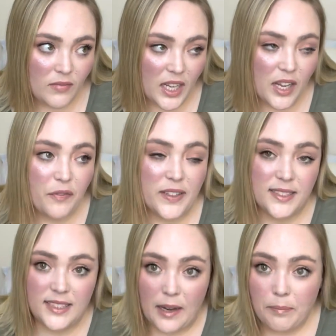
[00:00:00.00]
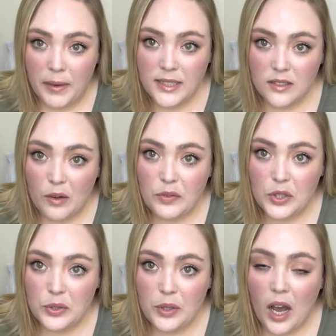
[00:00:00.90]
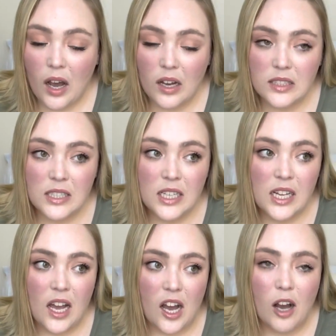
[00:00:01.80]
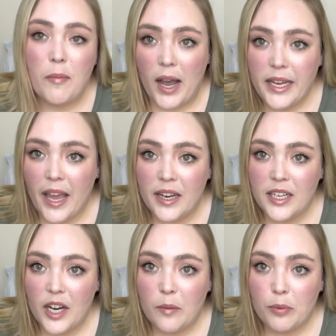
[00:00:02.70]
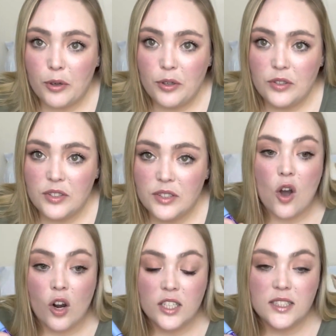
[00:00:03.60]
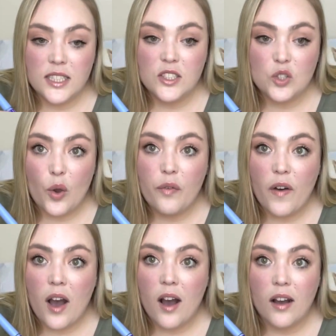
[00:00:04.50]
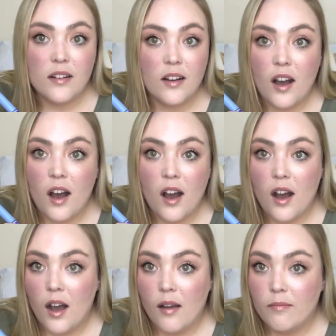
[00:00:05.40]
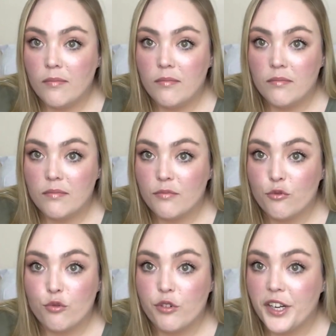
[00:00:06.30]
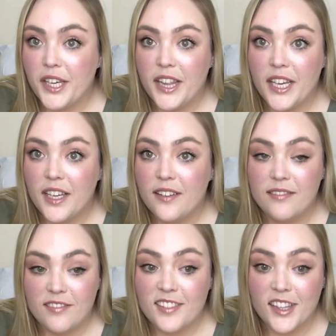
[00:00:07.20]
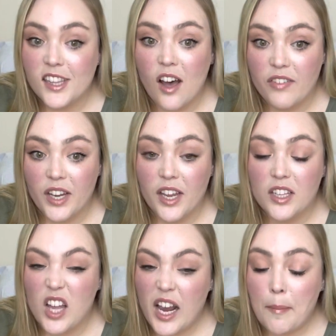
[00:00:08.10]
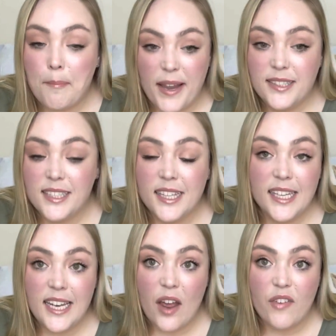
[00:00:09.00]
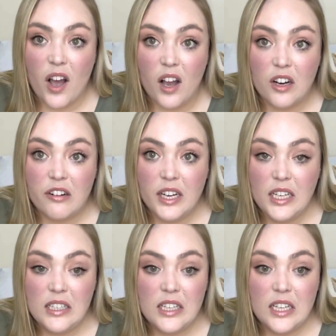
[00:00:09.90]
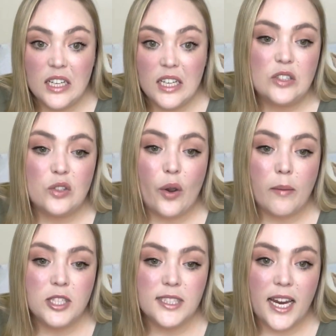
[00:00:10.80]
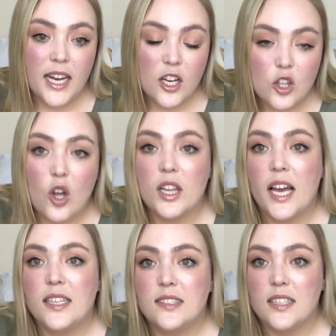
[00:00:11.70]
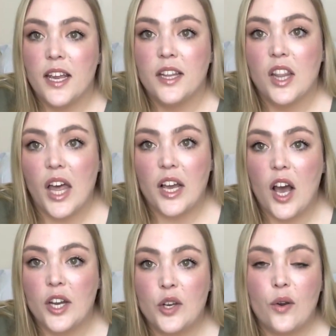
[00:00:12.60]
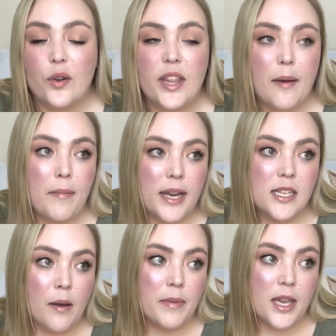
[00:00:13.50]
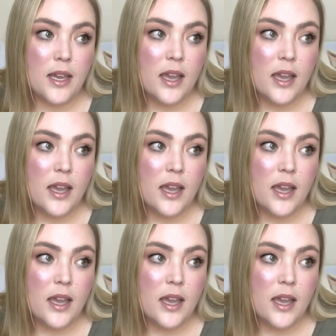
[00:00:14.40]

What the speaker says: If I stab myself too hard, I can get a bruise. Honestly, so far, I'm really loving it. Like, I'm basically never hungry. So I'm just eating a lot less, and like I know that my tummy